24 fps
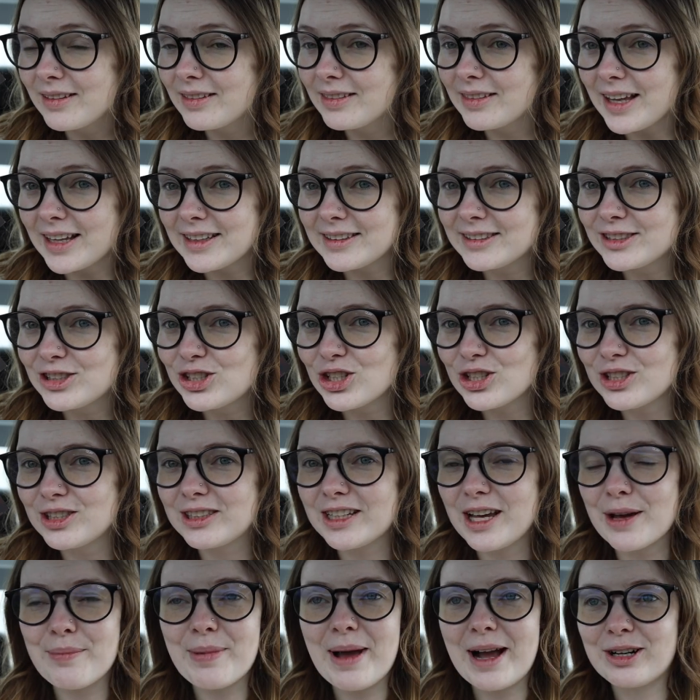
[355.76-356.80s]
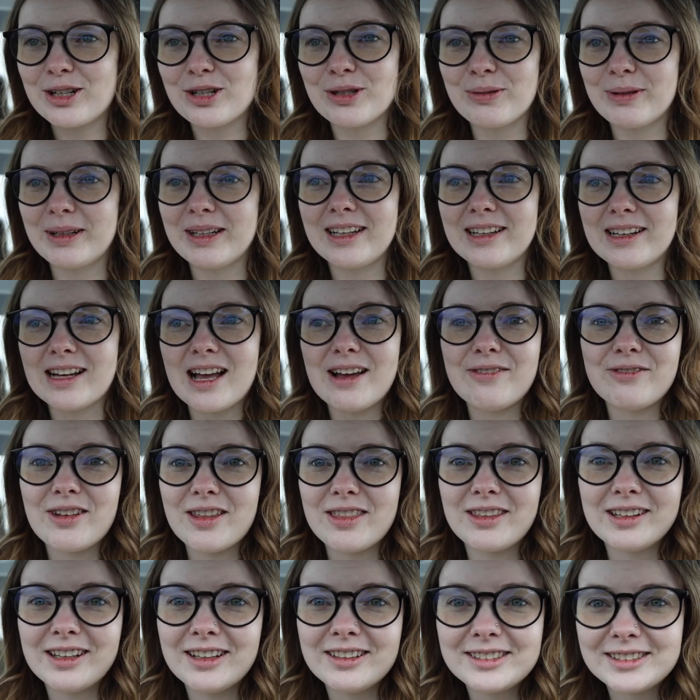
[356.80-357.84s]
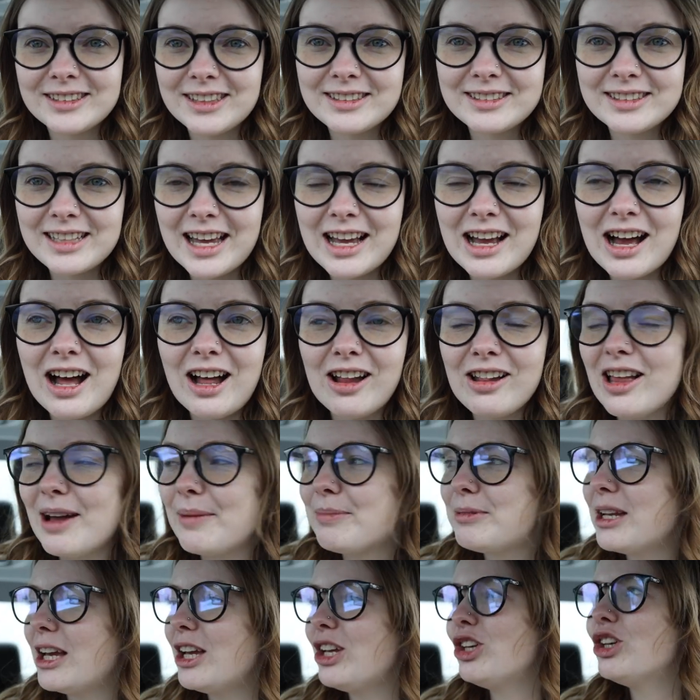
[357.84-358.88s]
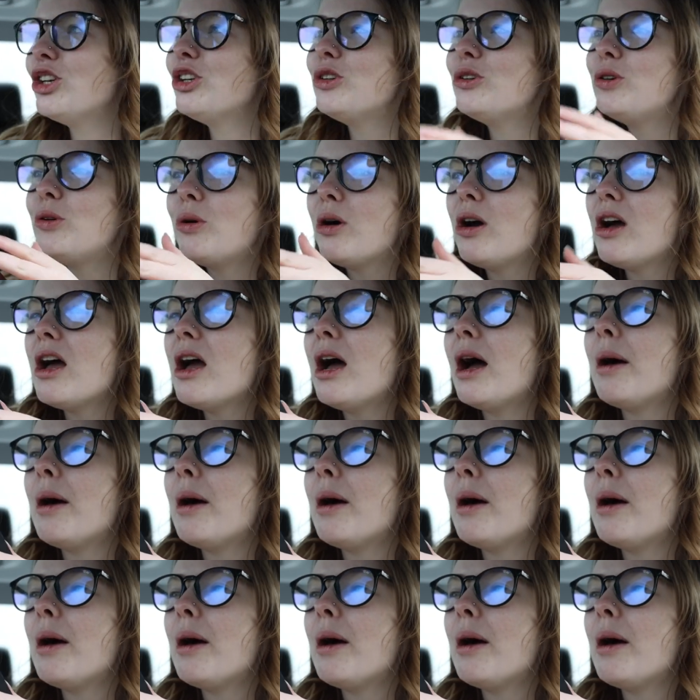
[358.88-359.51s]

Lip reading: Let's just get back to reading. I have nothing else to say. I'll update you